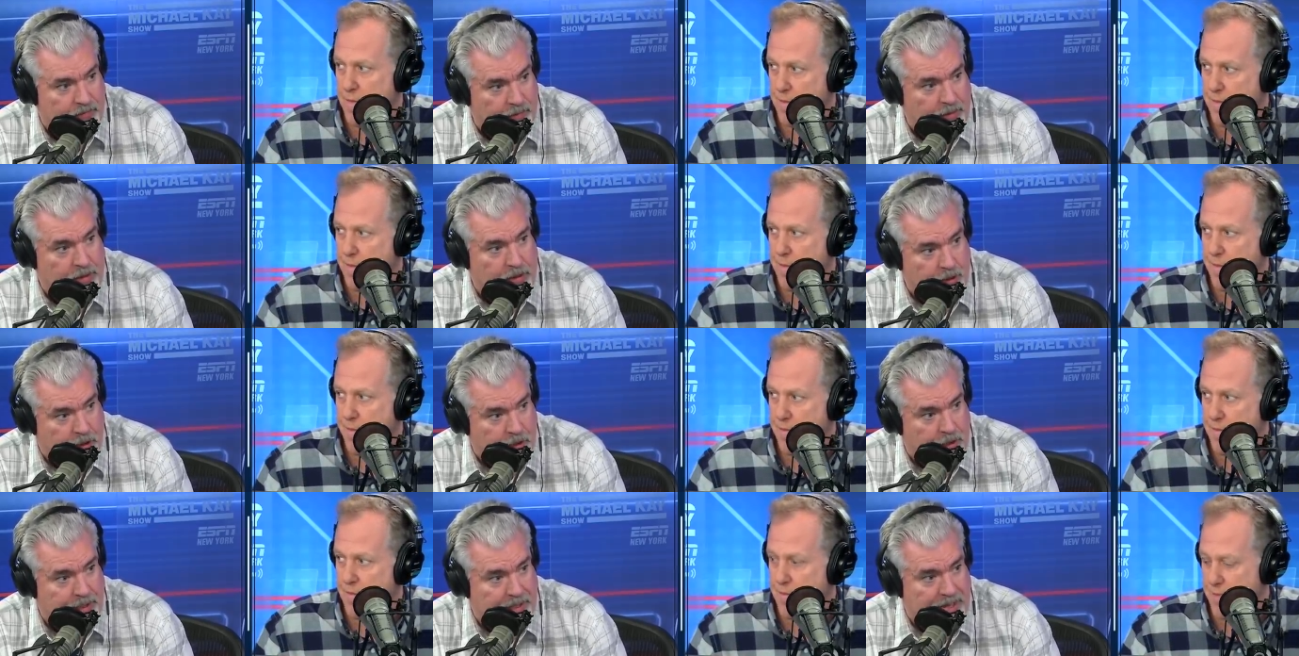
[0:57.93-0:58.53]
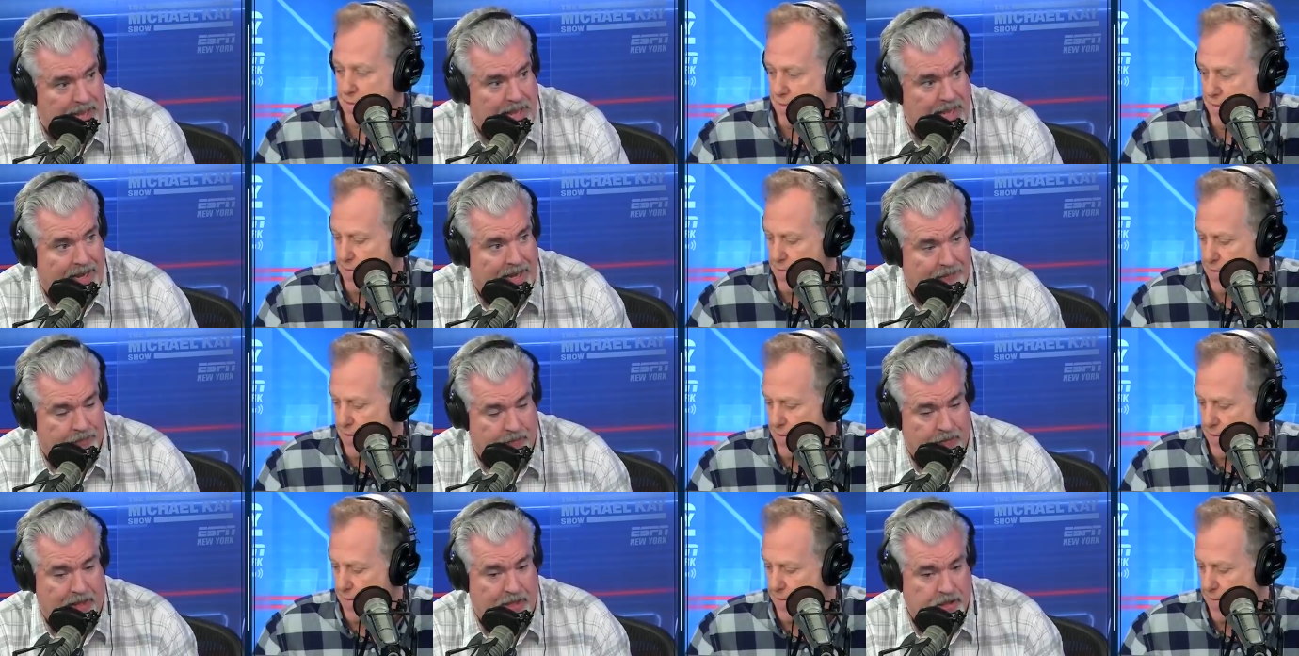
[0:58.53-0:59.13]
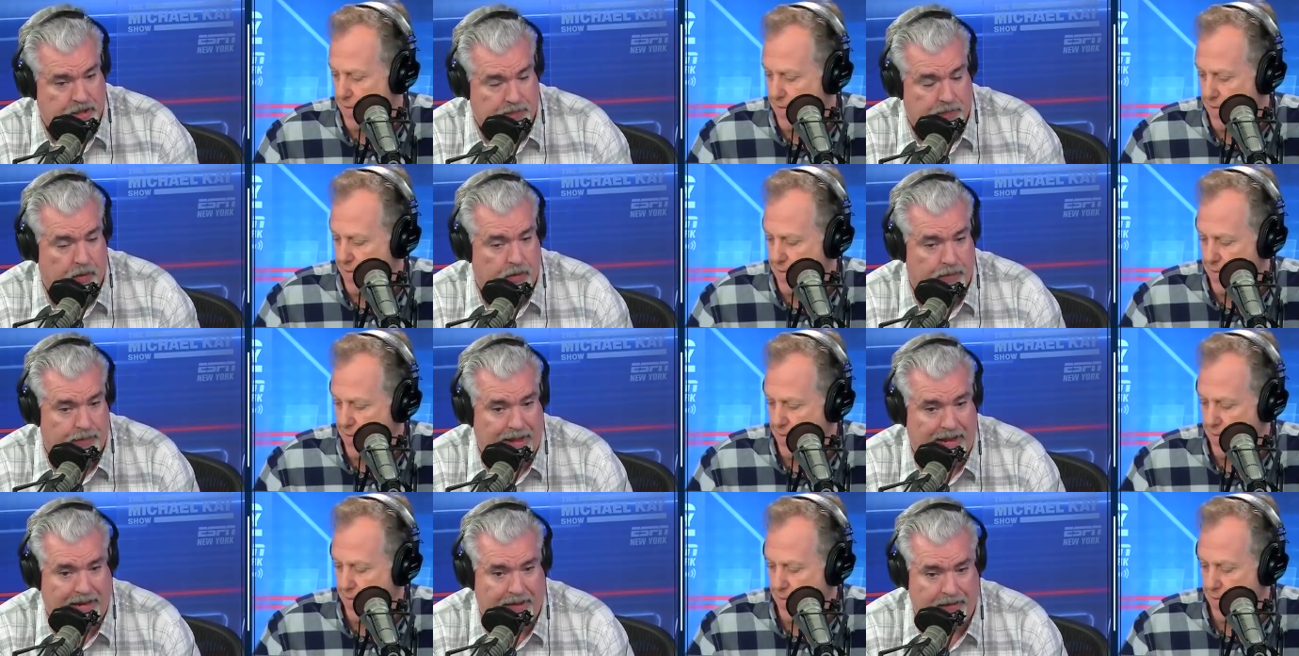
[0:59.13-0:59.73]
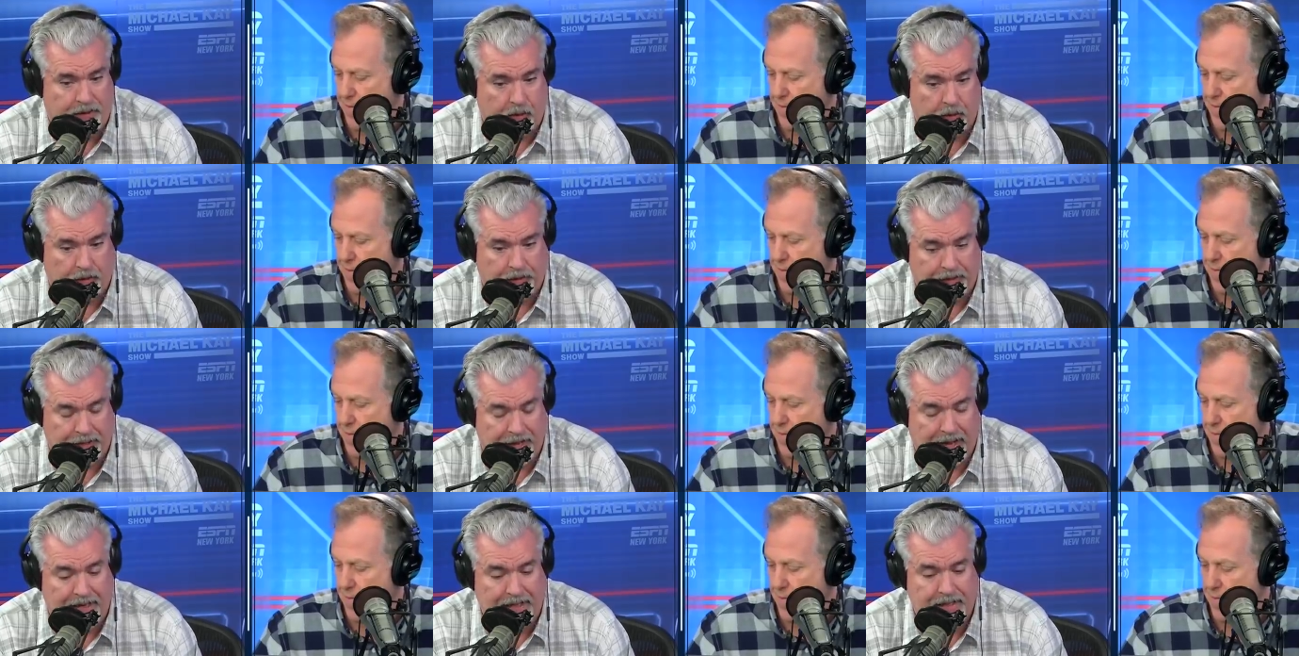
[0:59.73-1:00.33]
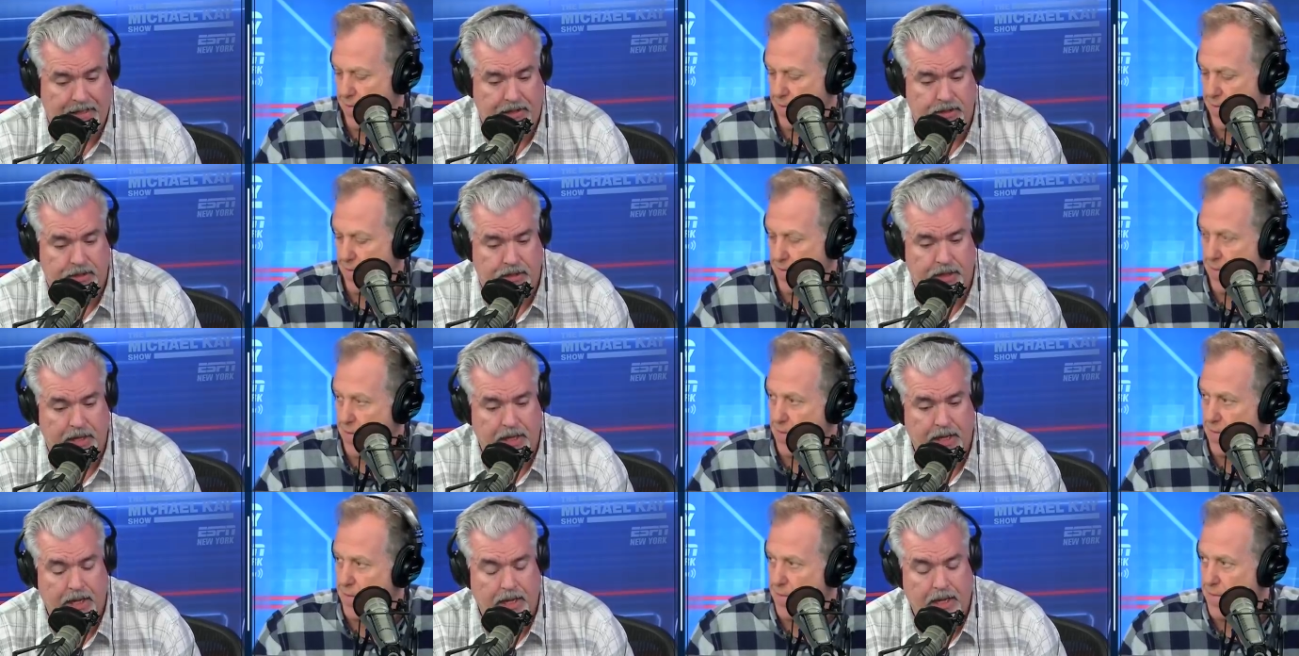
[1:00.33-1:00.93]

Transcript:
Speaker 1: really good again after that spurt back in the early 90s